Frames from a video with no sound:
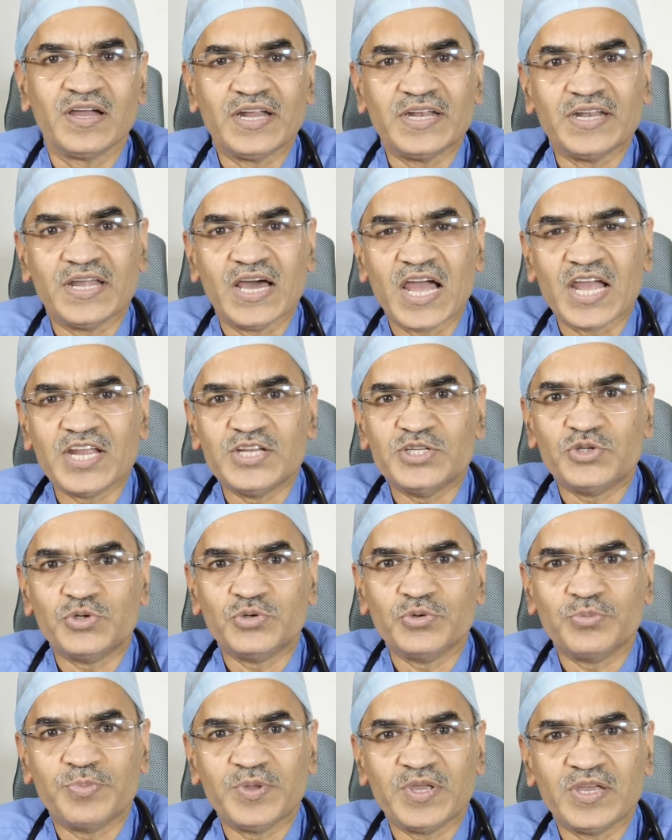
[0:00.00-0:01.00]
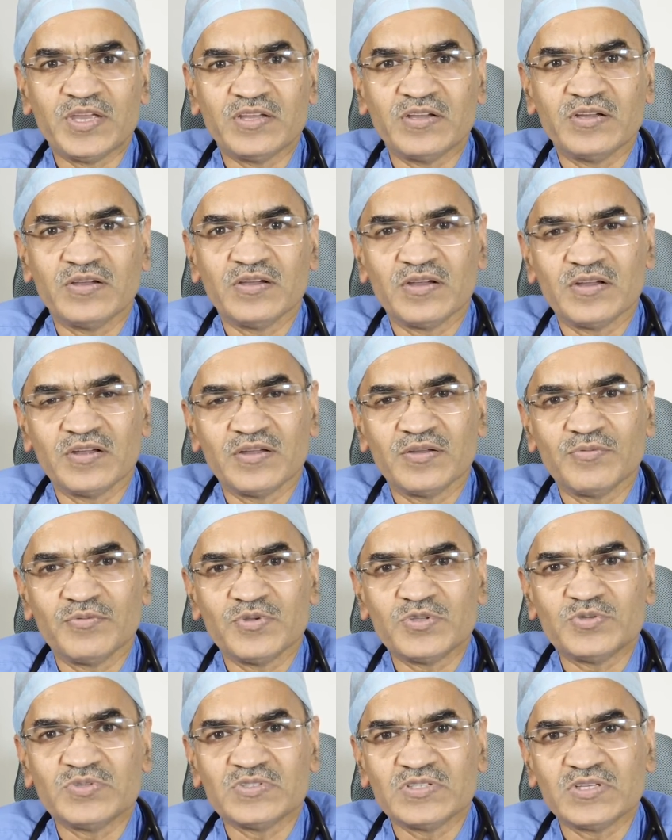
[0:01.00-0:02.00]
and eye drooping, uh,
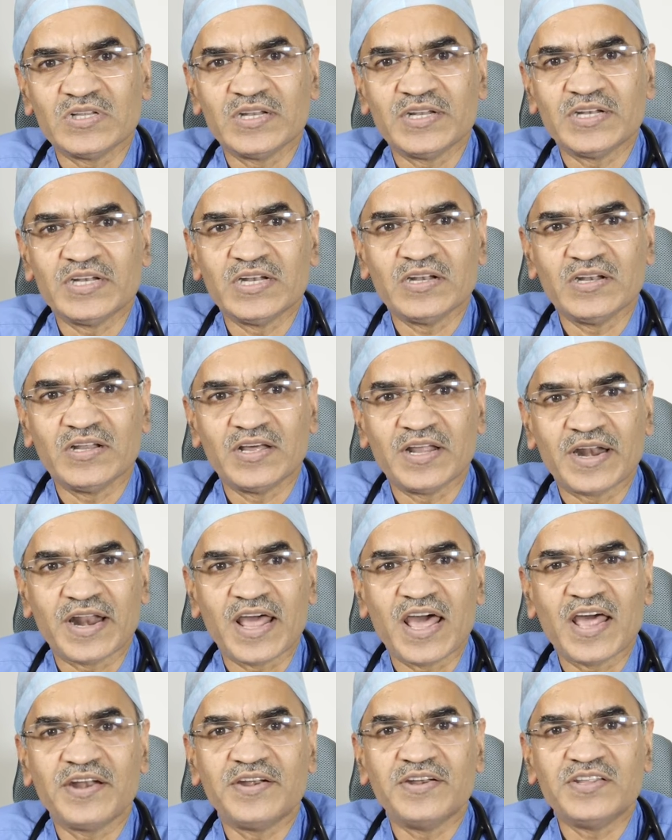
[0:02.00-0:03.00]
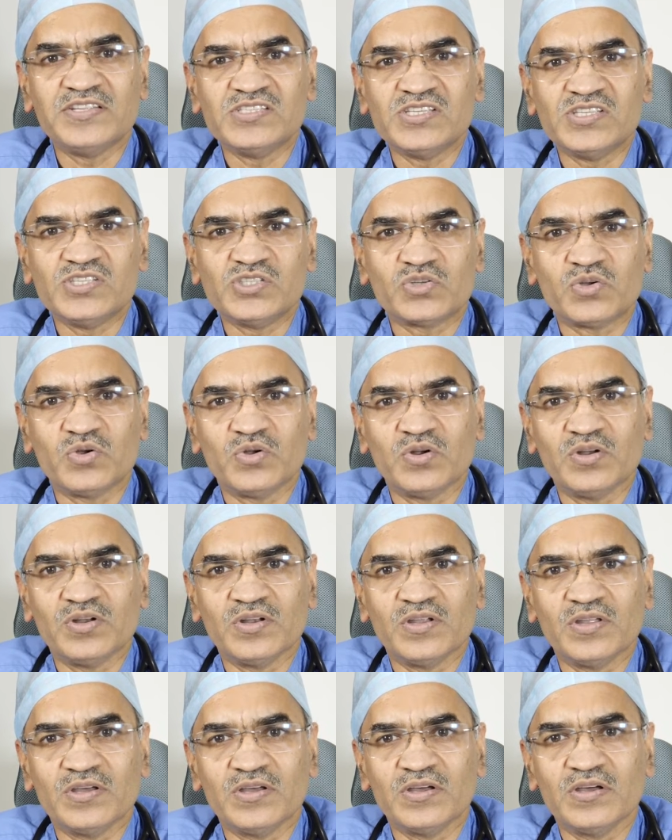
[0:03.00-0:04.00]
which was a little rare disease
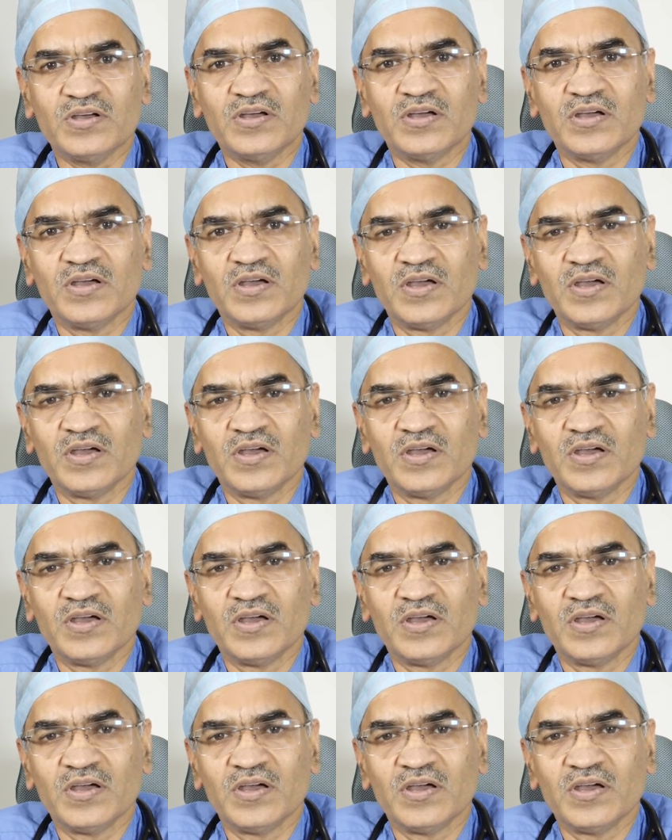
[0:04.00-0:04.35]
called uh,